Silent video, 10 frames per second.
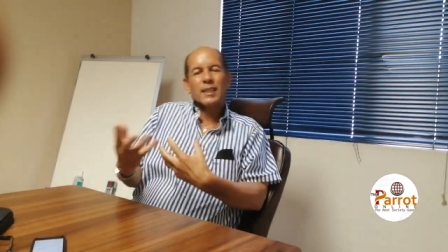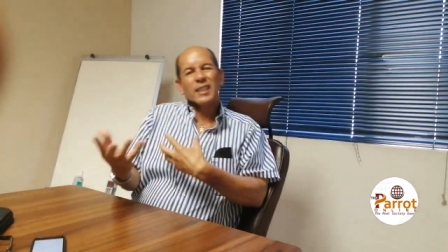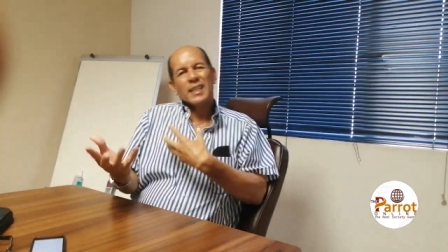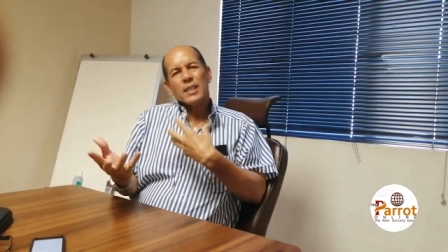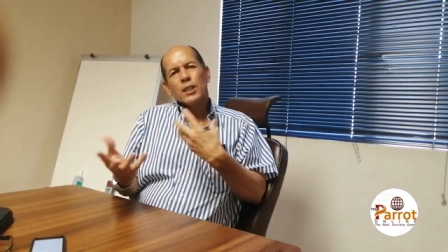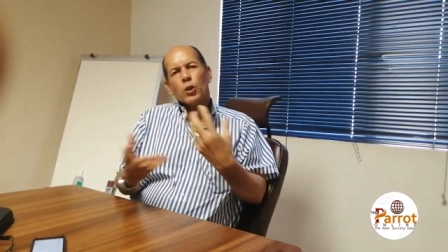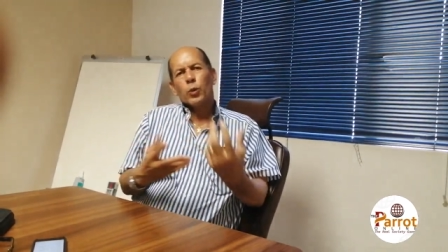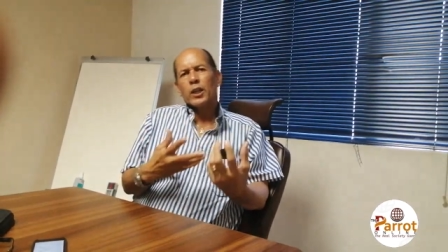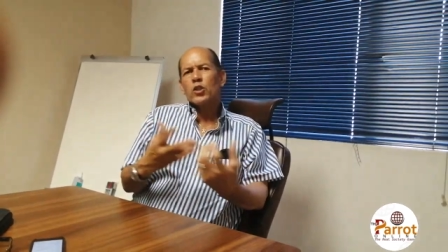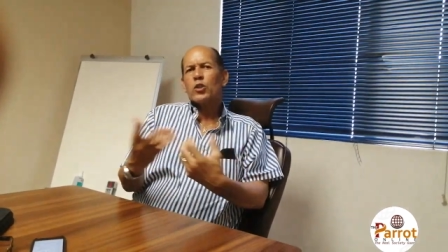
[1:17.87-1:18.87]
it's an
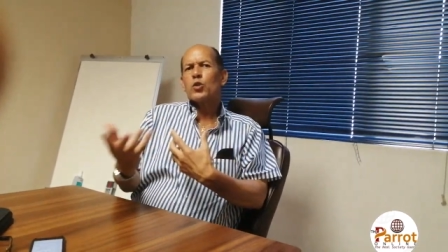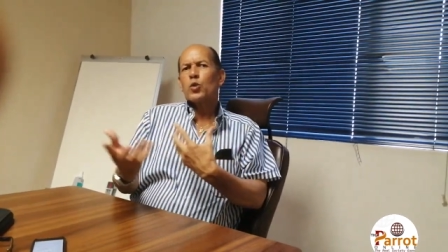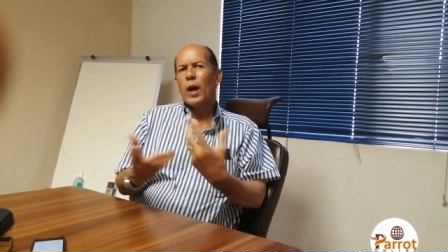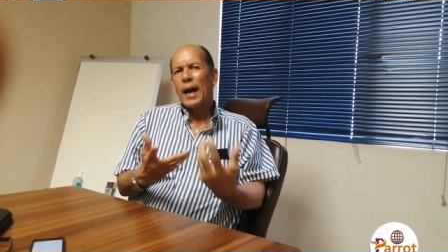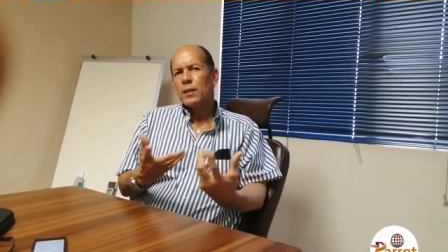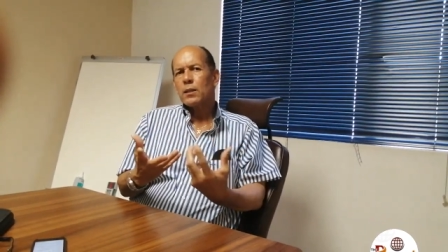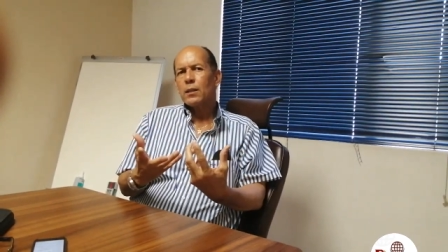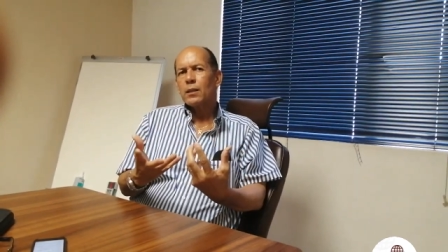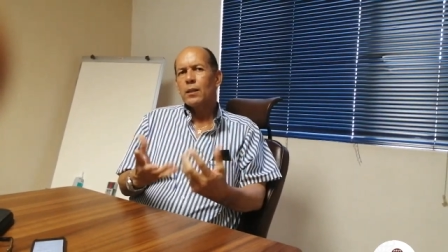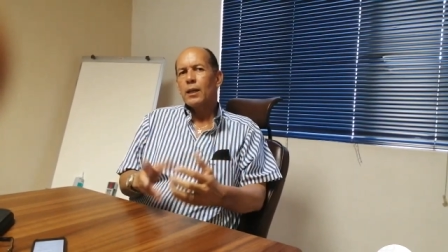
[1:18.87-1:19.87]
easy question to
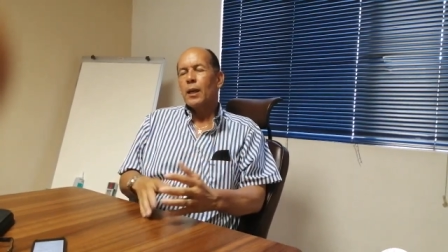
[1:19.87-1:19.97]
ask,